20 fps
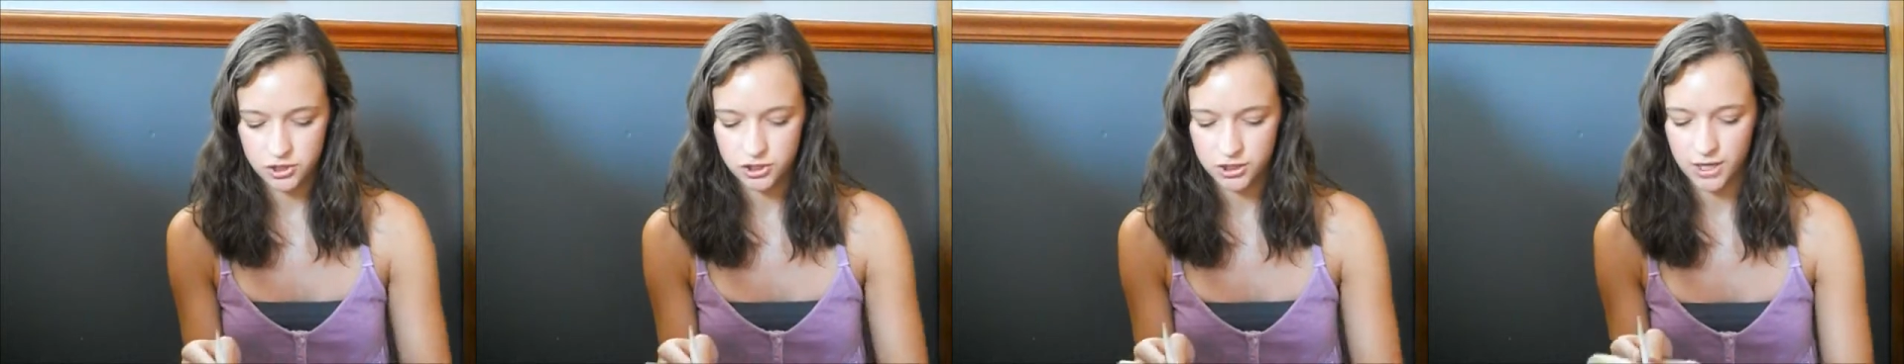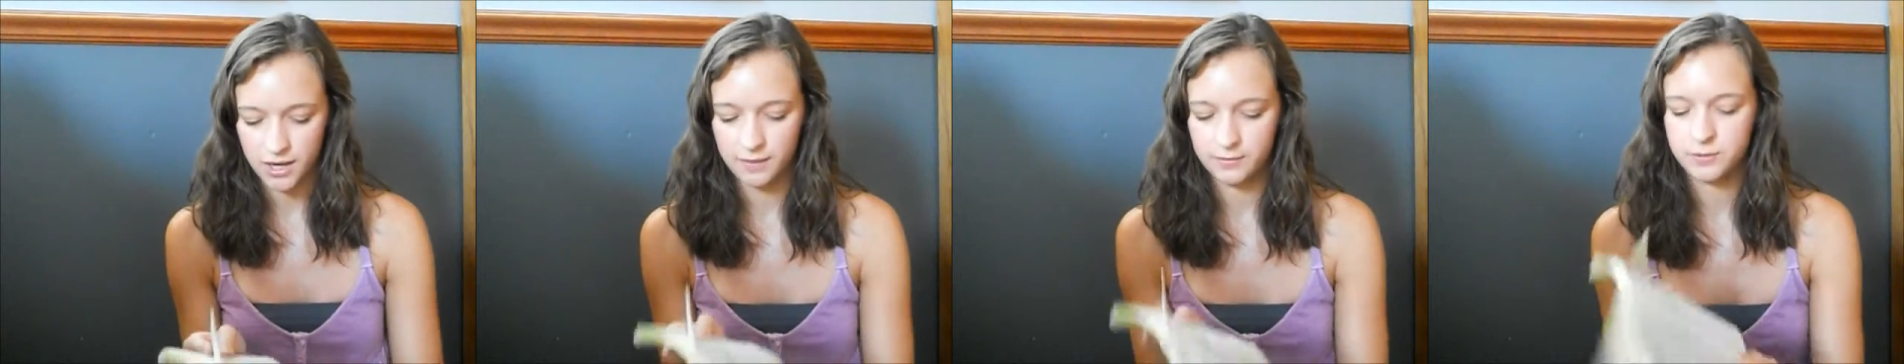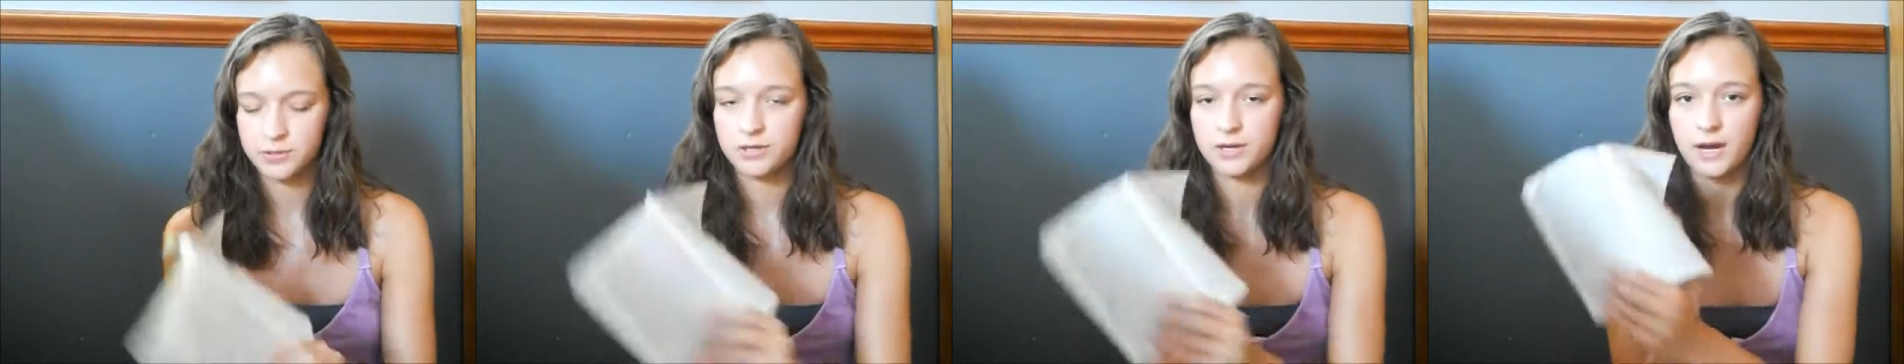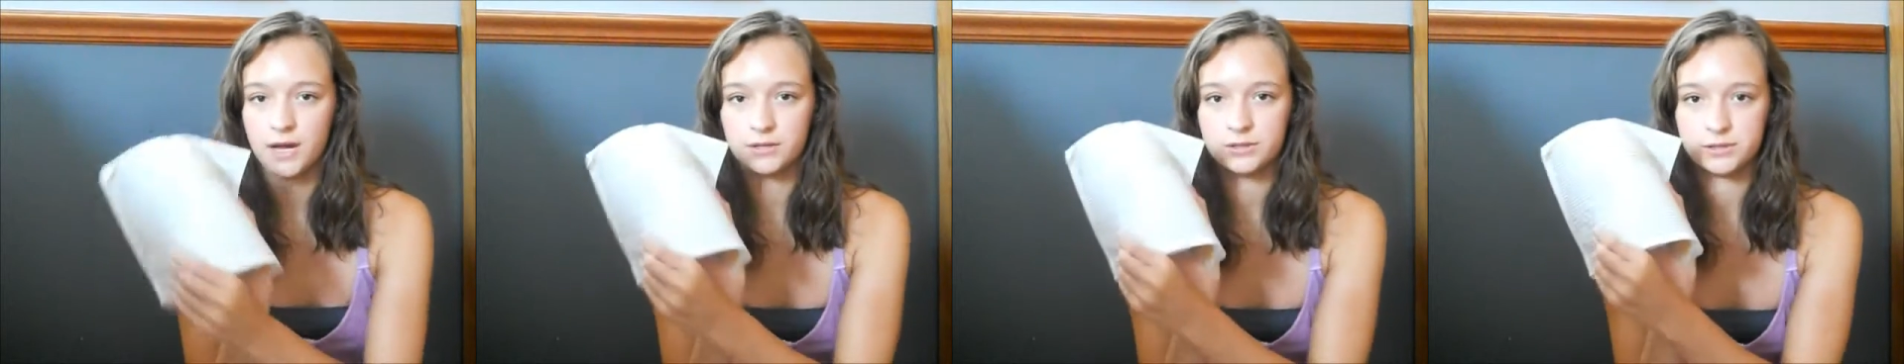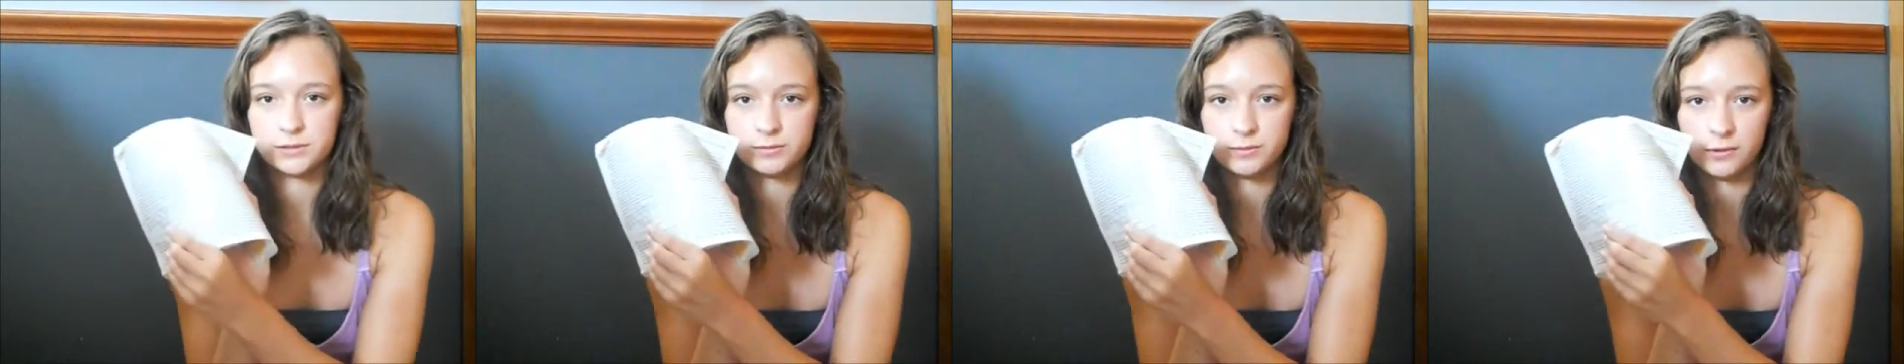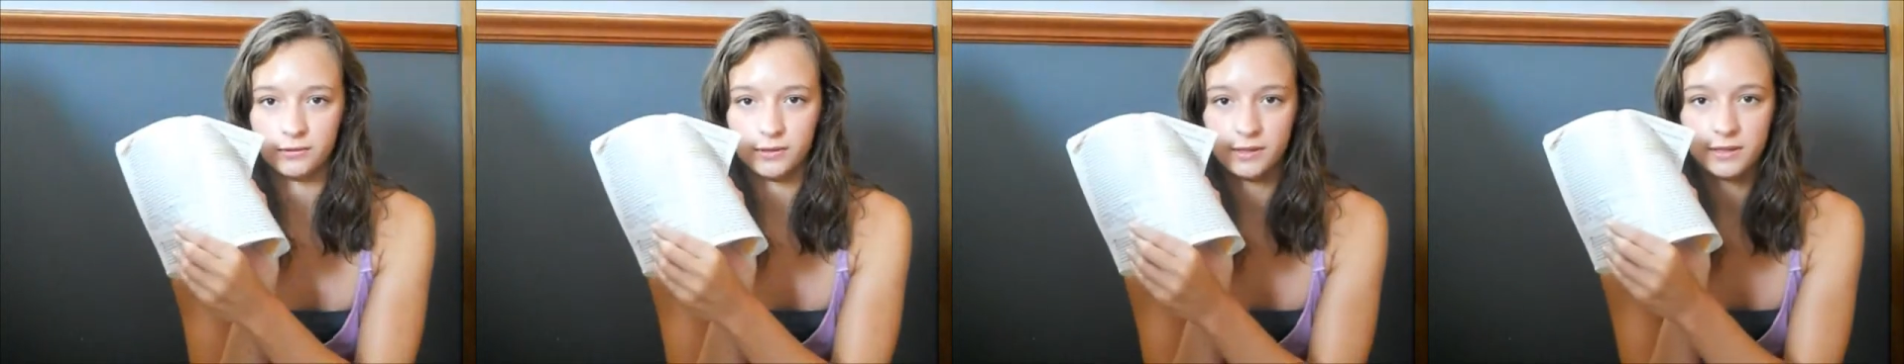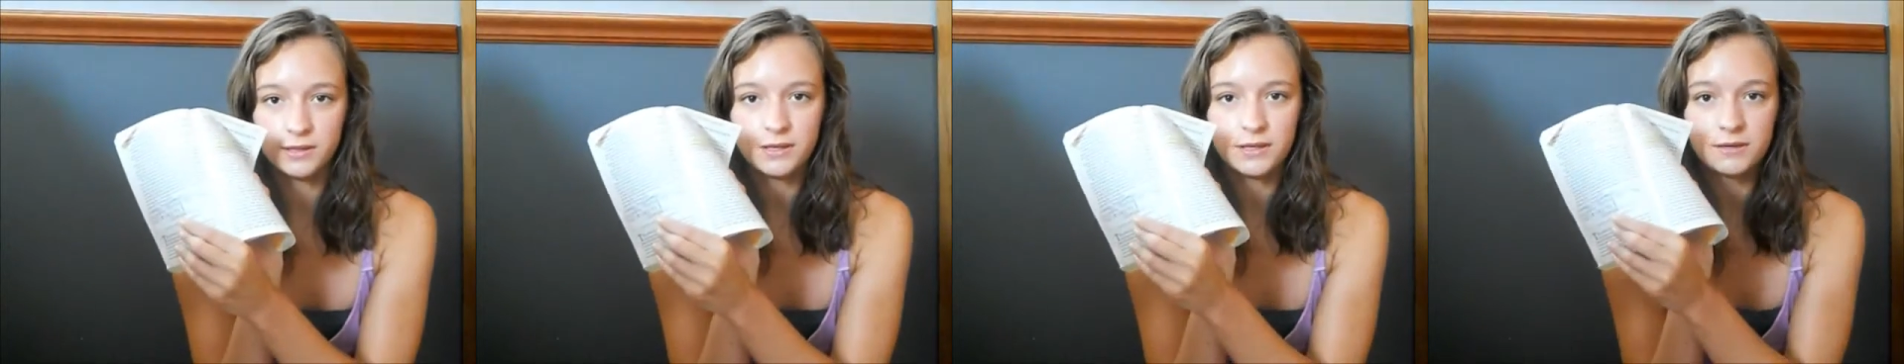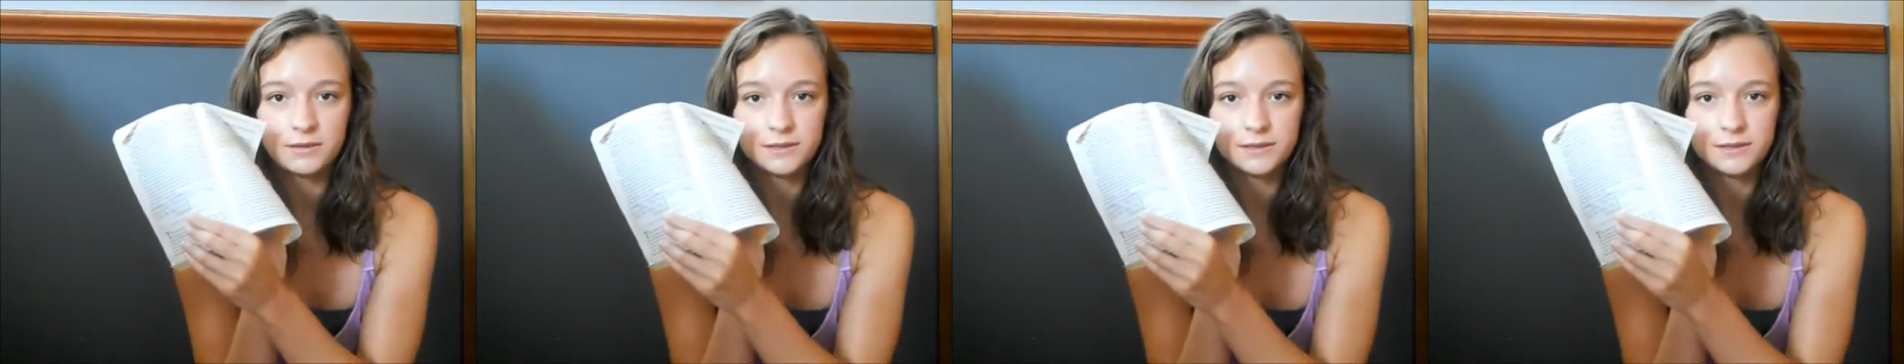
chapter, I just wrote a little